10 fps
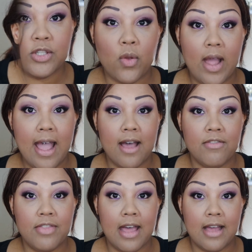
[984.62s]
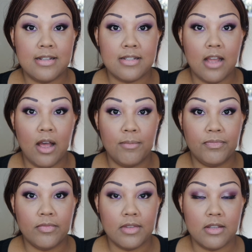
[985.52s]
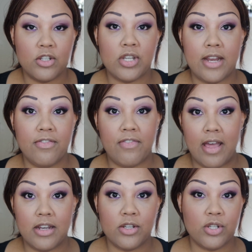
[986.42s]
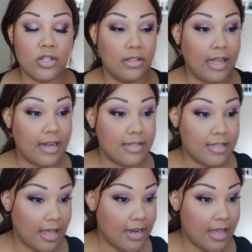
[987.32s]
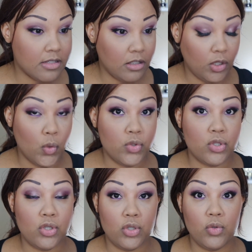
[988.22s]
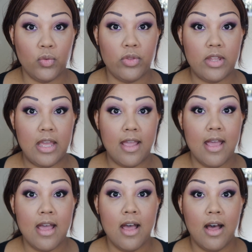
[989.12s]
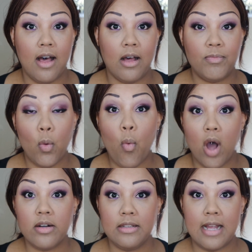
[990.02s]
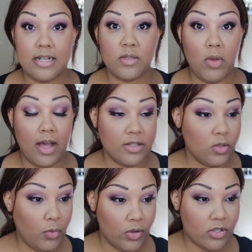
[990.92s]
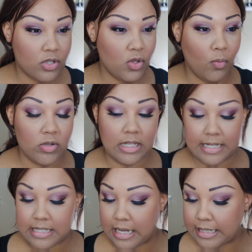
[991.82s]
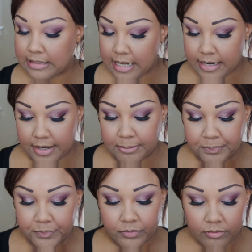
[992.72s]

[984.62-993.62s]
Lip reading: So I have that shade Fetish, like I said, as close to the waterline as possible. It's just almost like tight lining.